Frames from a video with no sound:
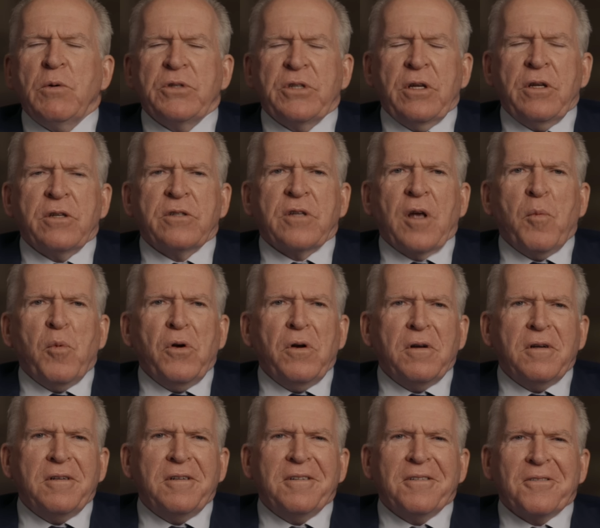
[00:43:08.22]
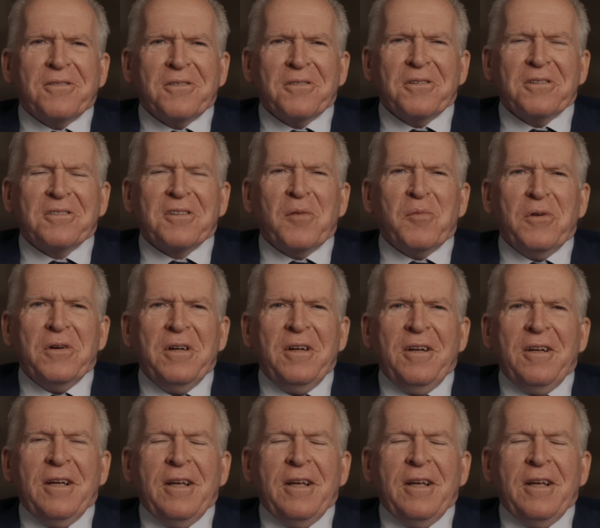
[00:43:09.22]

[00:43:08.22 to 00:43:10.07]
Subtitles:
It was in the summer, early summer.